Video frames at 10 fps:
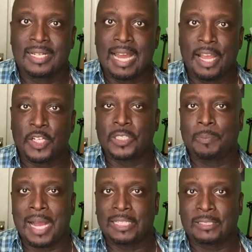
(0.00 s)
Now I use a
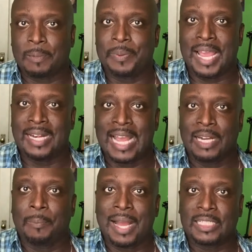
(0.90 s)
Posca pen,
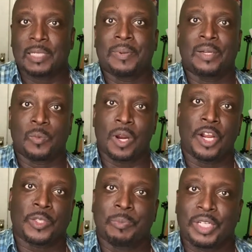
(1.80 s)
and the Posca pen
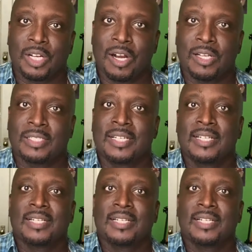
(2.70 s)
worked because